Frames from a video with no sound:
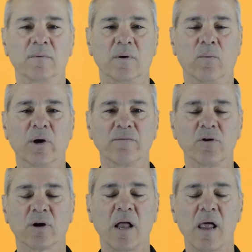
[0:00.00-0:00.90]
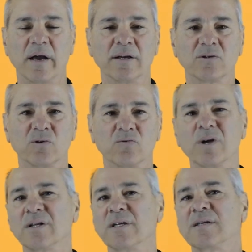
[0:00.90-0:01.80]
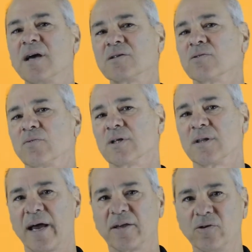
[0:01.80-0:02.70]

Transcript: one of your clients who really doesn't really like you,